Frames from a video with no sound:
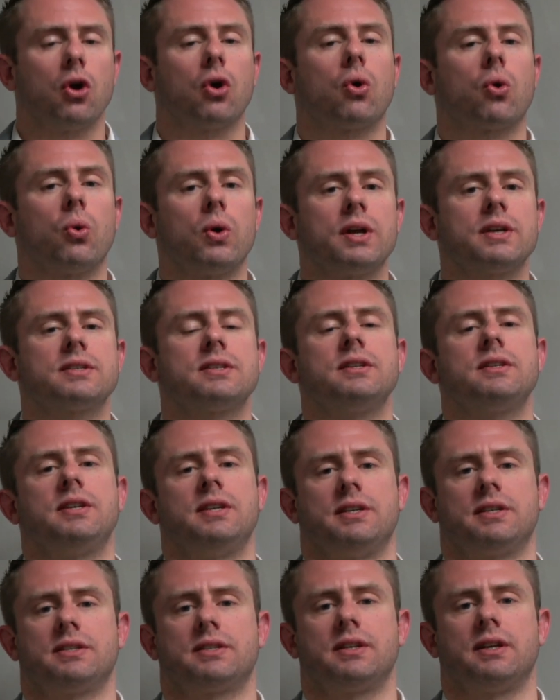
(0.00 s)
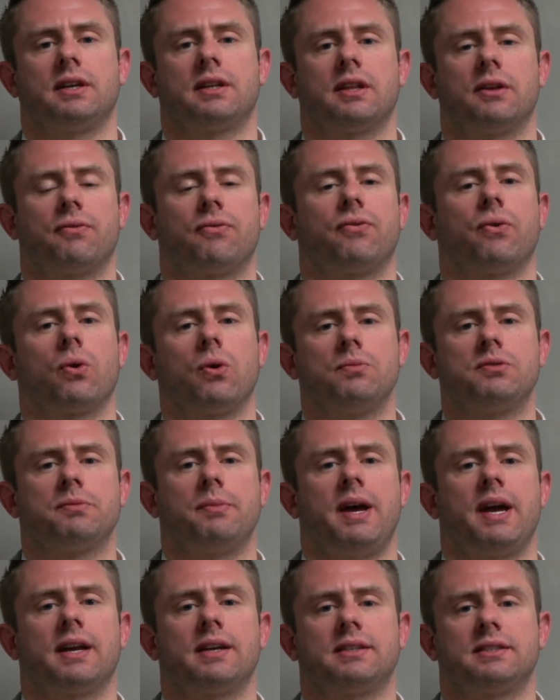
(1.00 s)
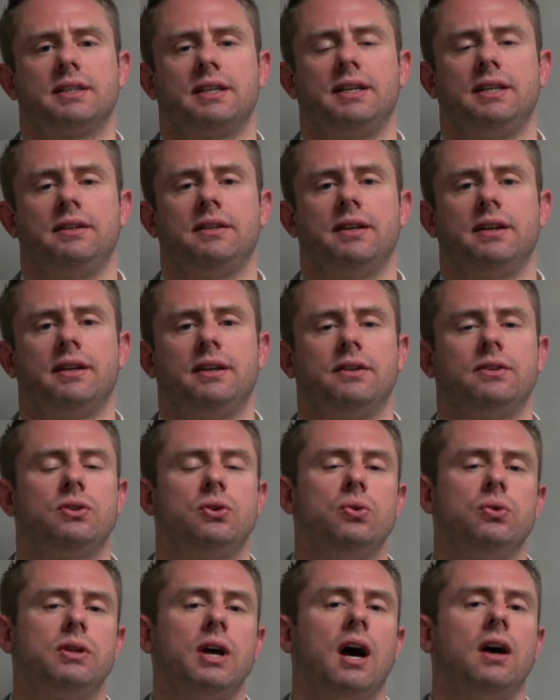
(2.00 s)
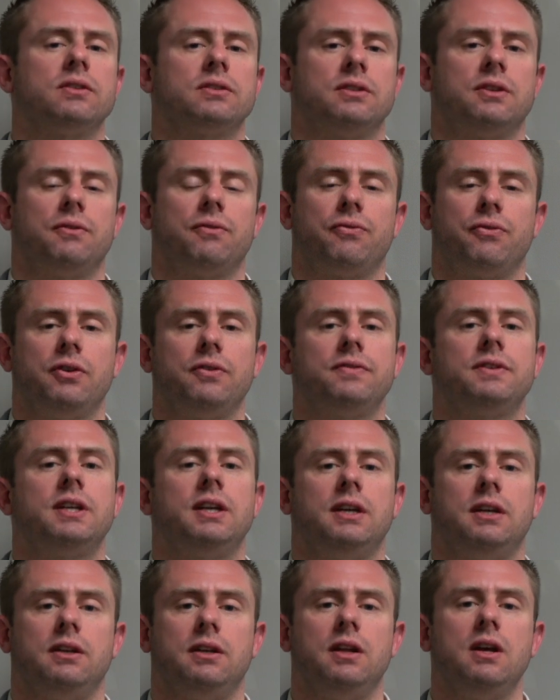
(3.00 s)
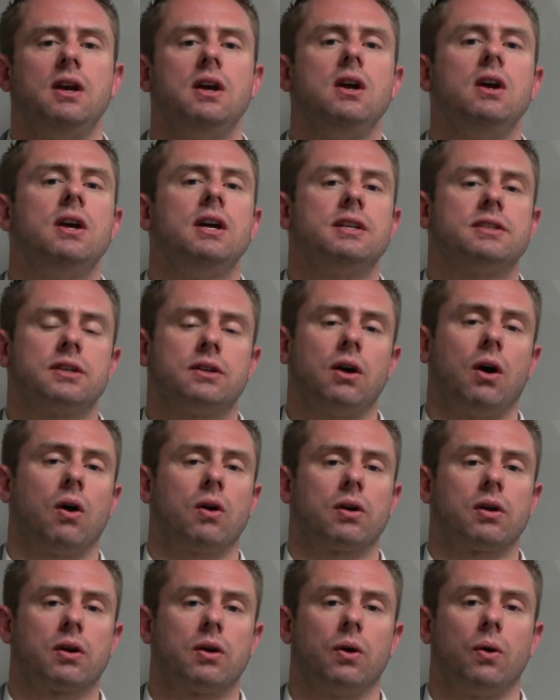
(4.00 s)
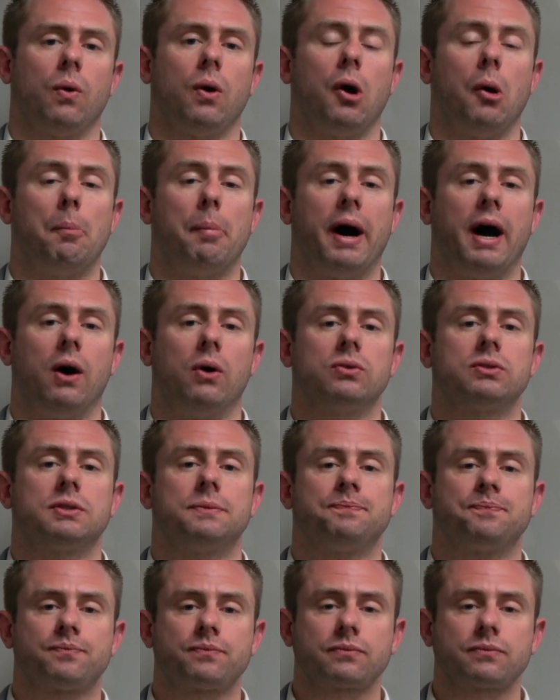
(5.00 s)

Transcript: Quick statistic that Forbes magazine did in 2015 is an article about